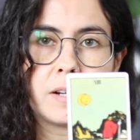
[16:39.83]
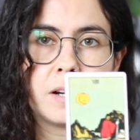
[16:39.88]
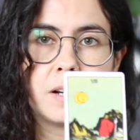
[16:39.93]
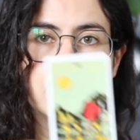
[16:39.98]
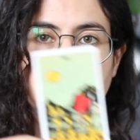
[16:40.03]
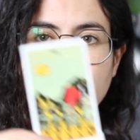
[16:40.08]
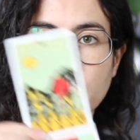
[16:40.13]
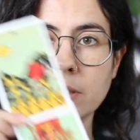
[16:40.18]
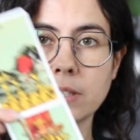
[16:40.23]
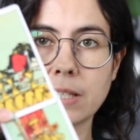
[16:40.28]

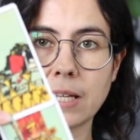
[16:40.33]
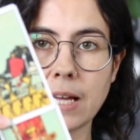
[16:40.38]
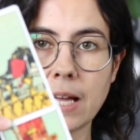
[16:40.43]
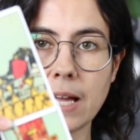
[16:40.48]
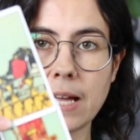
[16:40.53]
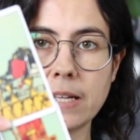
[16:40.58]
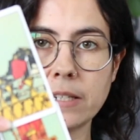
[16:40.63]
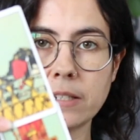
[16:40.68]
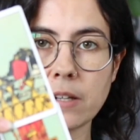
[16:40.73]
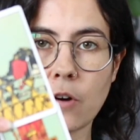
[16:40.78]
under the
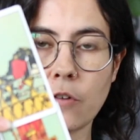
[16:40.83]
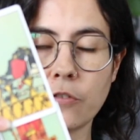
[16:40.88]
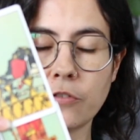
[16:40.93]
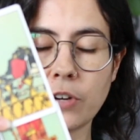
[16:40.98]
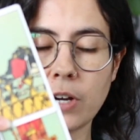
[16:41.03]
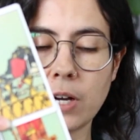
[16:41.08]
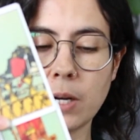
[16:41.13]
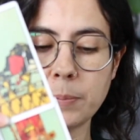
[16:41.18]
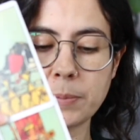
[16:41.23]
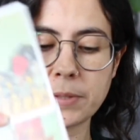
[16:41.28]
Eight of
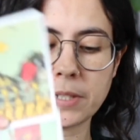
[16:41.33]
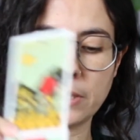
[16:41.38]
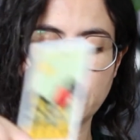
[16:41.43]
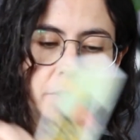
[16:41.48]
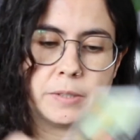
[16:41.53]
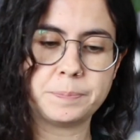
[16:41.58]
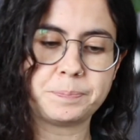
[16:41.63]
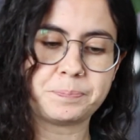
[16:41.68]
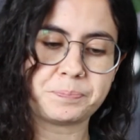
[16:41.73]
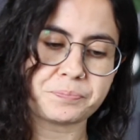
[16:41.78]
Cups here,